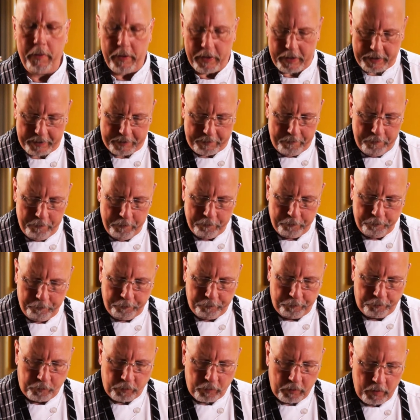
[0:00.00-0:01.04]
but
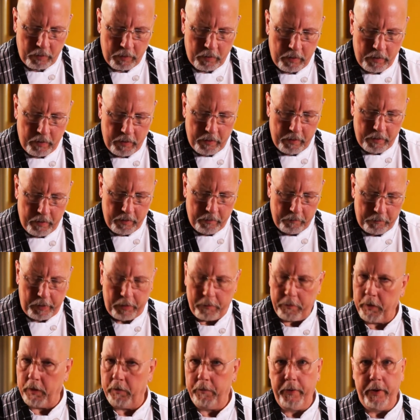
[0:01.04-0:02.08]

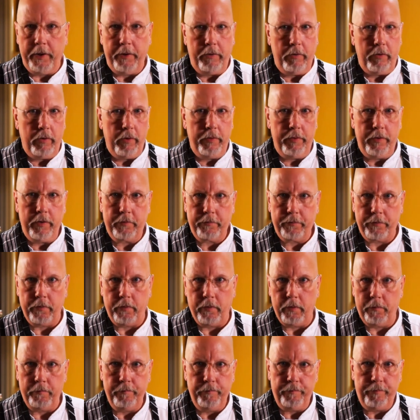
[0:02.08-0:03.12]
people have been doing this
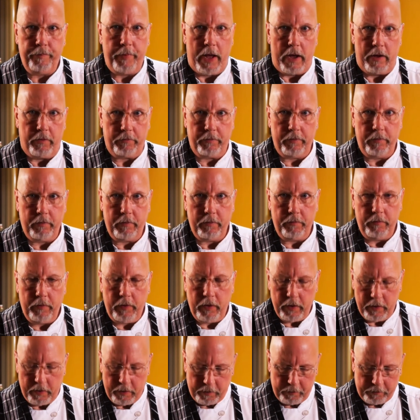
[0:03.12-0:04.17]
for thousands of
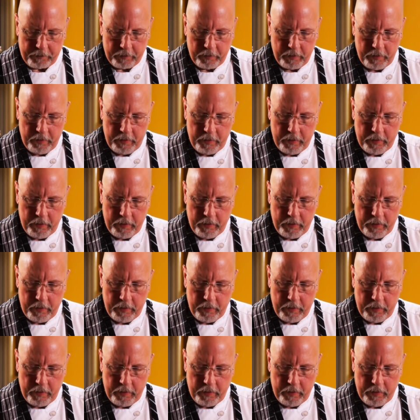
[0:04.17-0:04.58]
years.